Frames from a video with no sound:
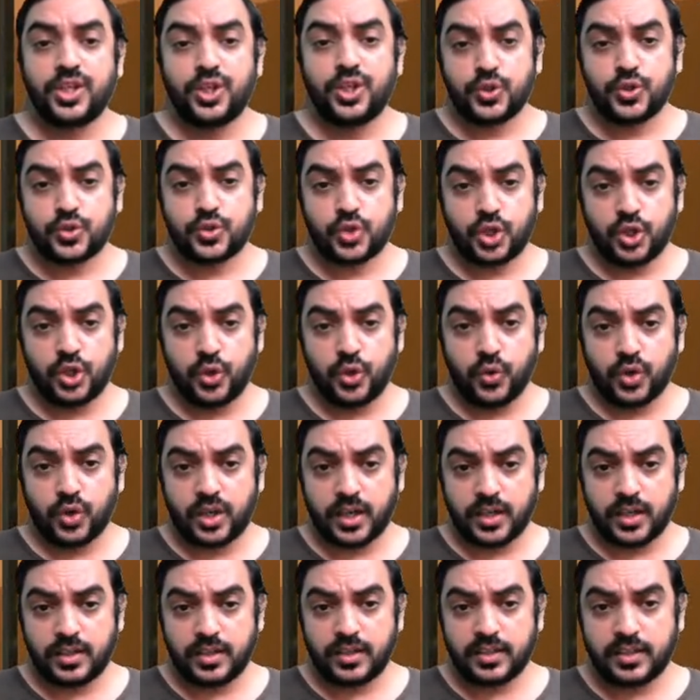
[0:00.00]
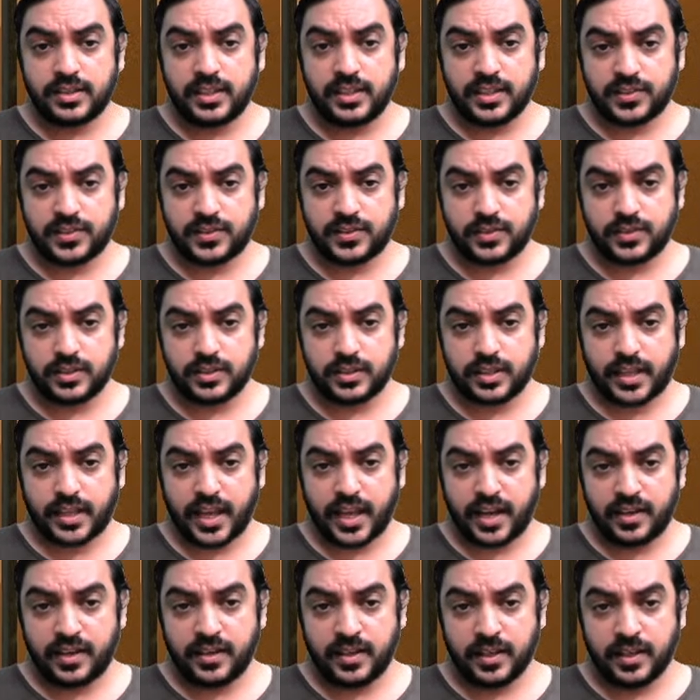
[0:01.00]
So, you look at this
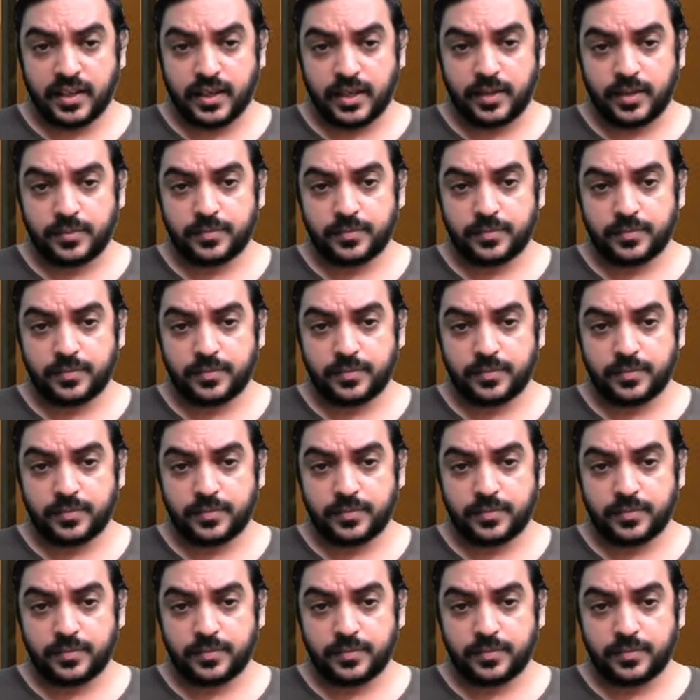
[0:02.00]
candle